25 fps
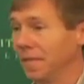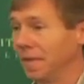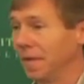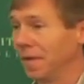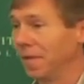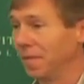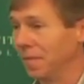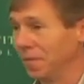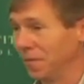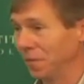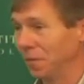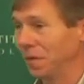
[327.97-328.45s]

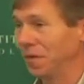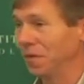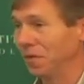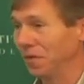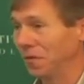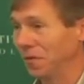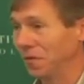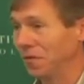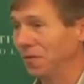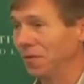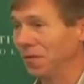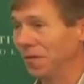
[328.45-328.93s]
of
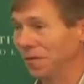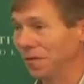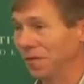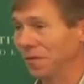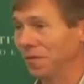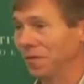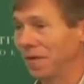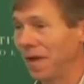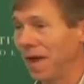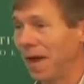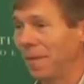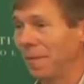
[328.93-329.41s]
researching
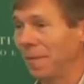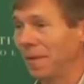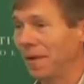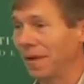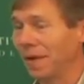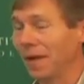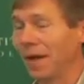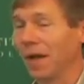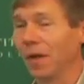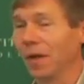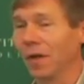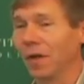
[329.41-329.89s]
this
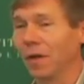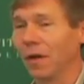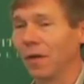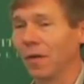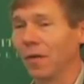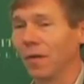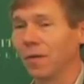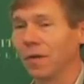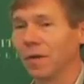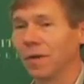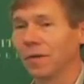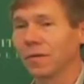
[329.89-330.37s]
topic alone.